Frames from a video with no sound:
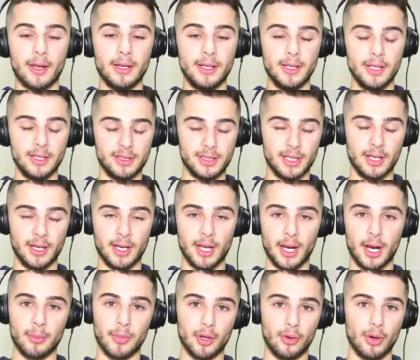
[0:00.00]
he is. He can get
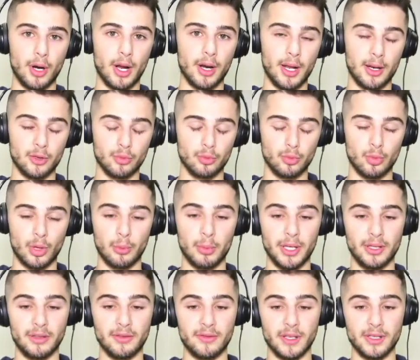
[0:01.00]
up the ground and well be
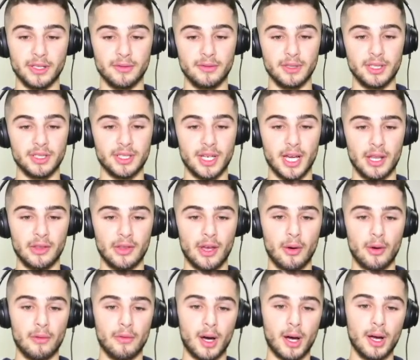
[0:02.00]
defensively sound.
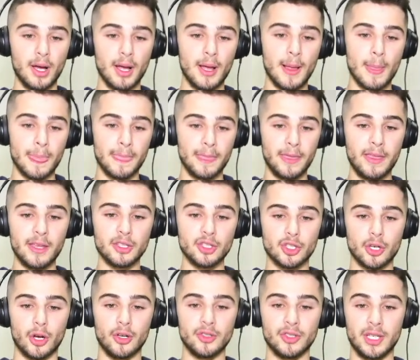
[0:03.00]
However, this
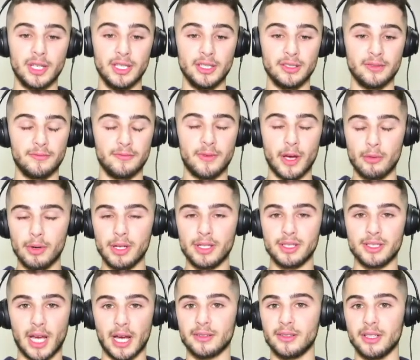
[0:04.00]
shows that he's very
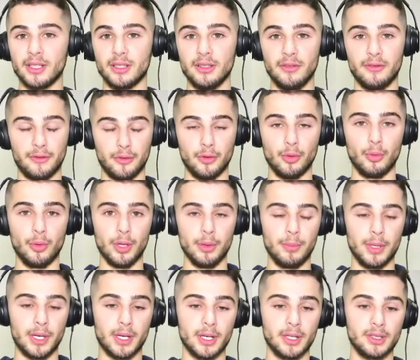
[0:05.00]
tactically fluid
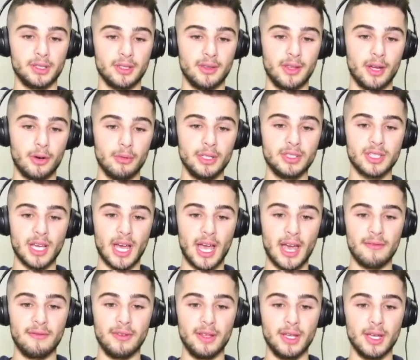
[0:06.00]
because there is a
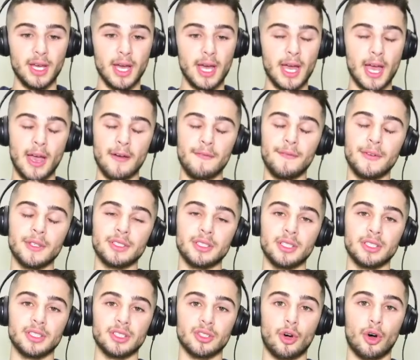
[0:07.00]
heavy
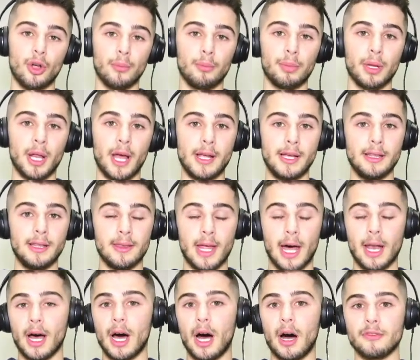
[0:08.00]
emphasis on playing in that
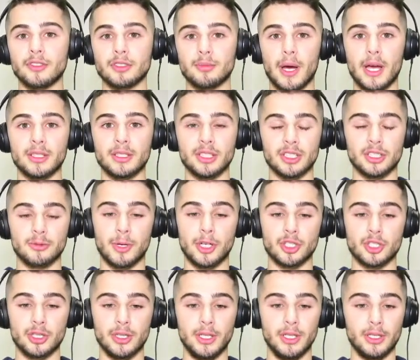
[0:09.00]
half space,
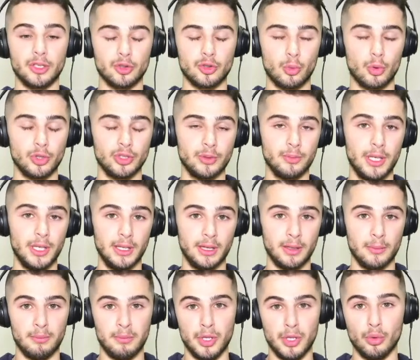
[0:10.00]
especially towards in the
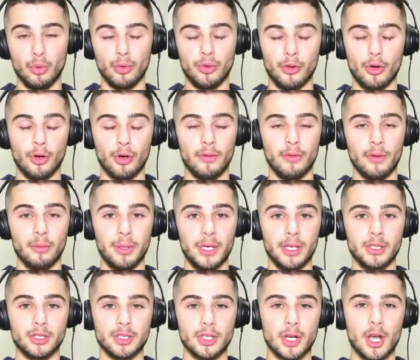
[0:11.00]
middle third of the
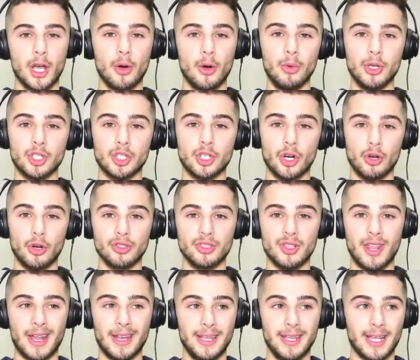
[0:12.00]
pitch, which shows
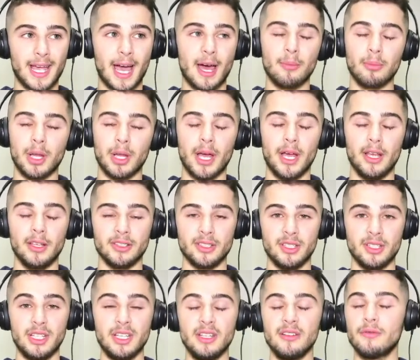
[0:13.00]
that he can play as
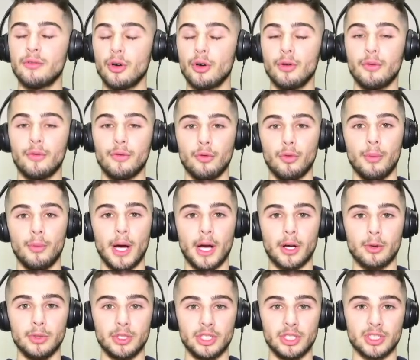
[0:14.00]
an inverted fullback,
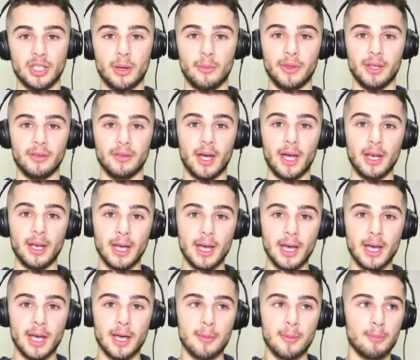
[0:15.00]
which is something that
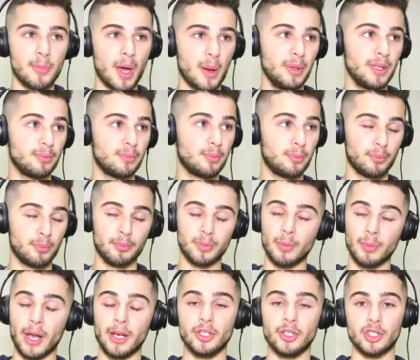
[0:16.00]
maybe
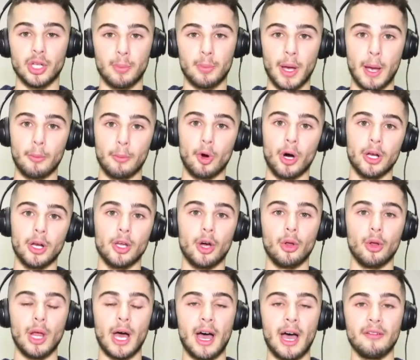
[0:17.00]
managers like Pep
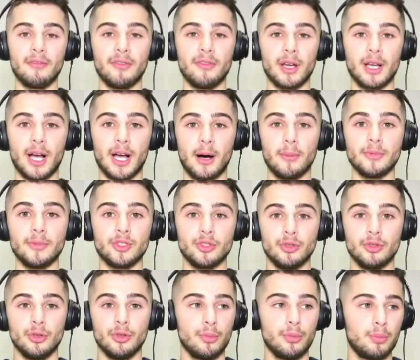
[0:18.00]
Guardiola have come
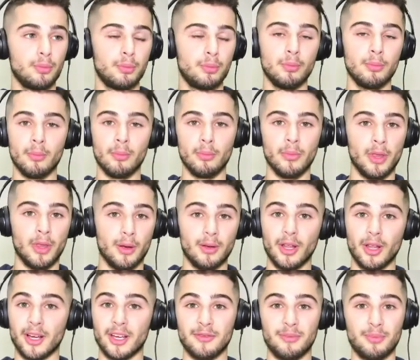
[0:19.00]
to
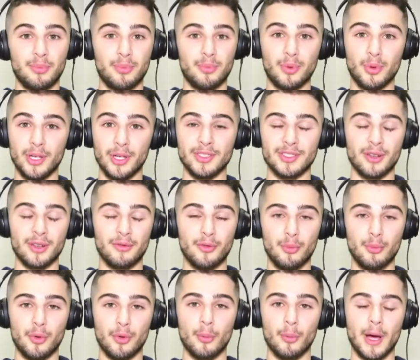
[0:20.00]
have put into the
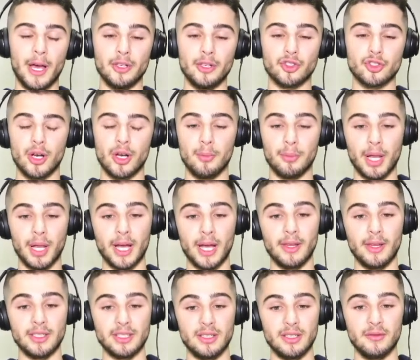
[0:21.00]
football mainstream, playing
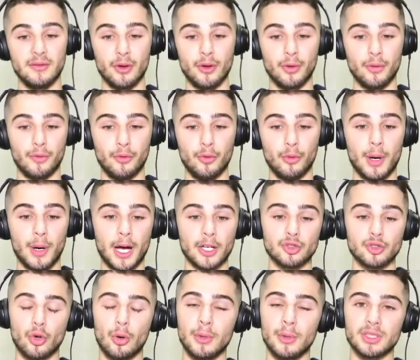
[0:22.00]
these inverted
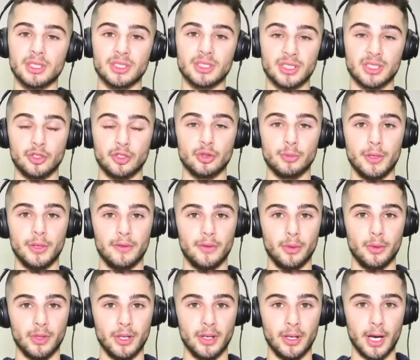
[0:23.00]
fullbacks almost as a central
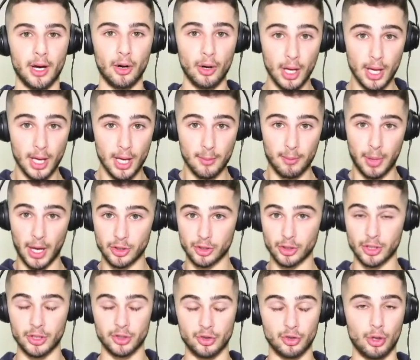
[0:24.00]
midfielder. Now, Patrick
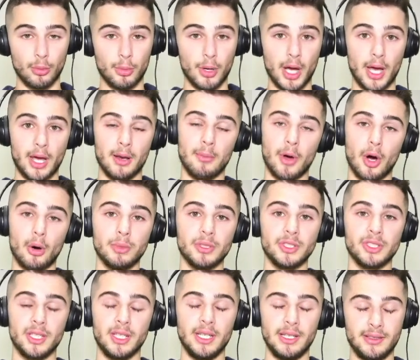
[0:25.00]
Isnorba and Melbourne
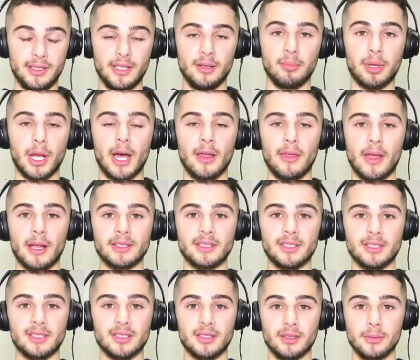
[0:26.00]
City did play that
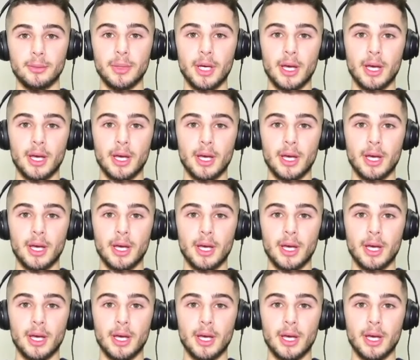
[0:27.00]
system